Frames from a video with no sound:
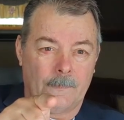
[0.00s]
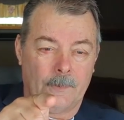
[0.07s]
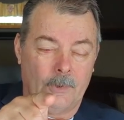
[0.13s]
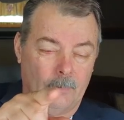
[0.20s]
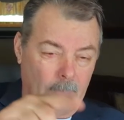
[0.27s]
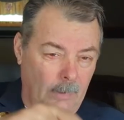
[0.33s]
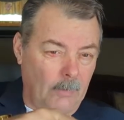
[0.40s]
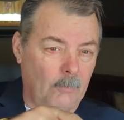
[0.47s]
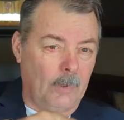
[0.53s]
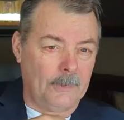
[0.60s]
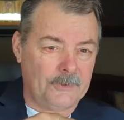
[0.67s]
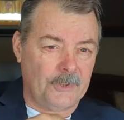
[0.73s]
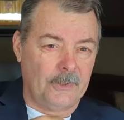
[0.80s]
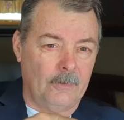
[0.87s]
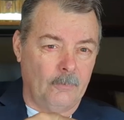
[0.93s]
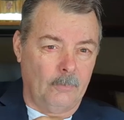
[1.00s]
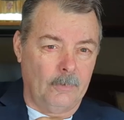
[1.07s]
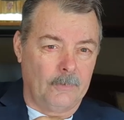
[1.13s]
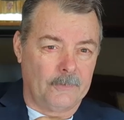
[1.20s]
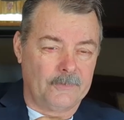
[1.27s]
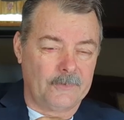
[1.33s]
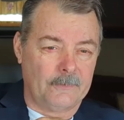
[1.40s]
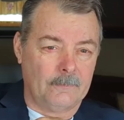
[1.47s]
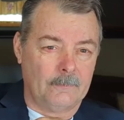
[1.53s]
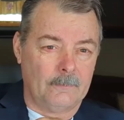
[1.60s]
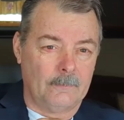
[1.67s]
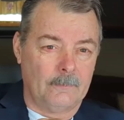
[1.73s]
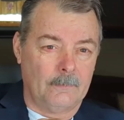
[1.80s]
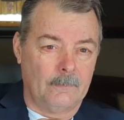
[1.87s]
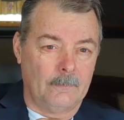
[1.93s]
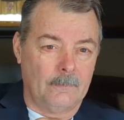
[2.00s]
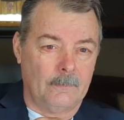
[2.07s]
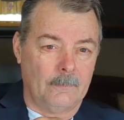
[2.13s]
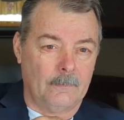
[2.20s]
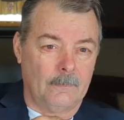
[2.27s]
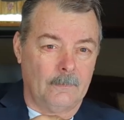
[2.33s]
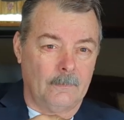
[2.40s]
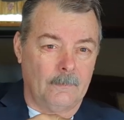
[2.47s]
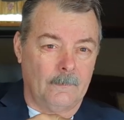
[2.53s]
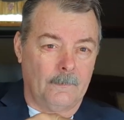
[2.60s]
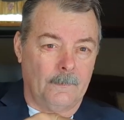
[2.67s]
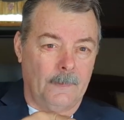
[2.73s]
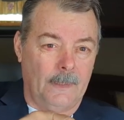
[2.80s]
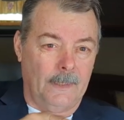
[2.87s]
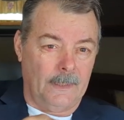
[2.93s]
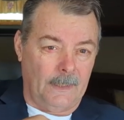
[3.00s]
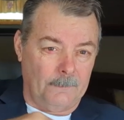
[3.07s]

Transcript: You are watching your words. And